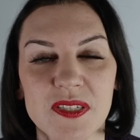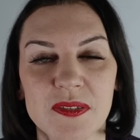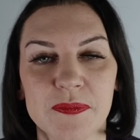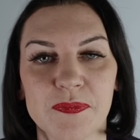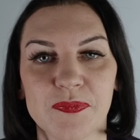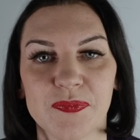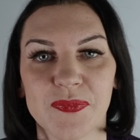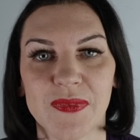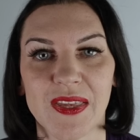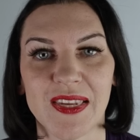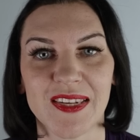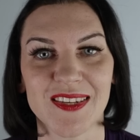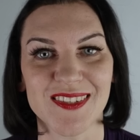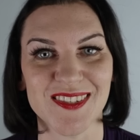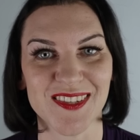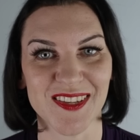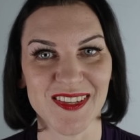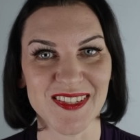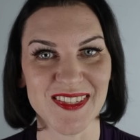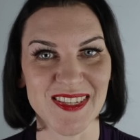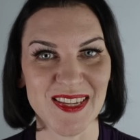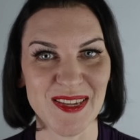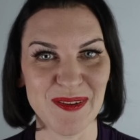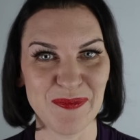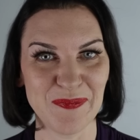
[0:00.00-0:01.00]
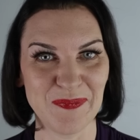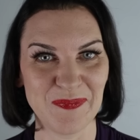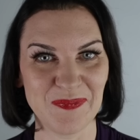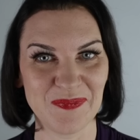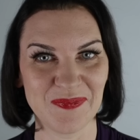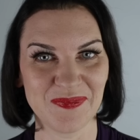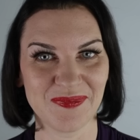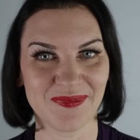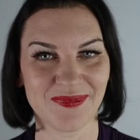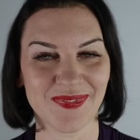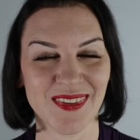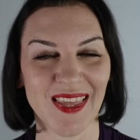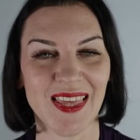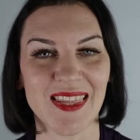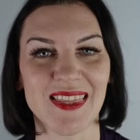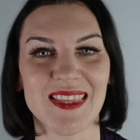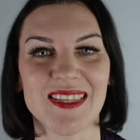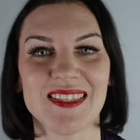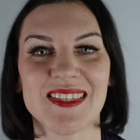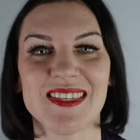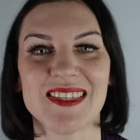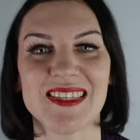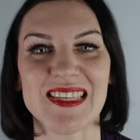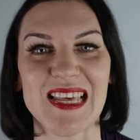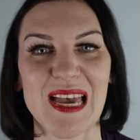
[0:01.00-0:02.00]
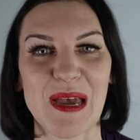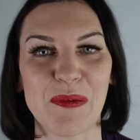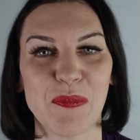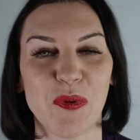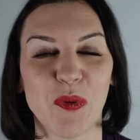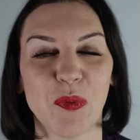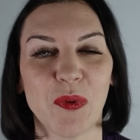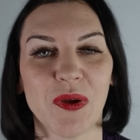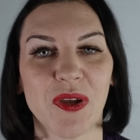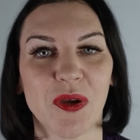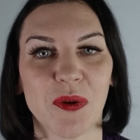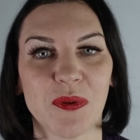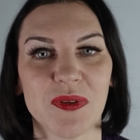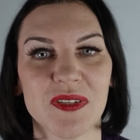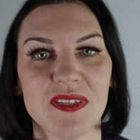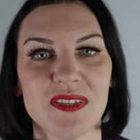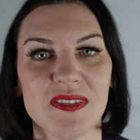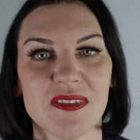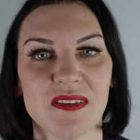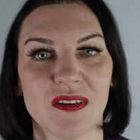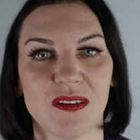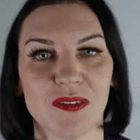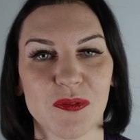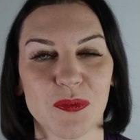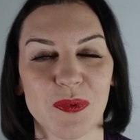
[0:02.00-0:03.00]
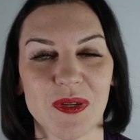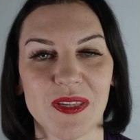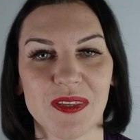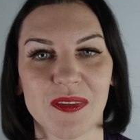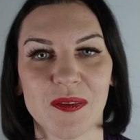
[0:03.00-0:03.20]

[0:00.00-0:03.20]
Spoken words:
and as I say, this is the hammer we're going to start with.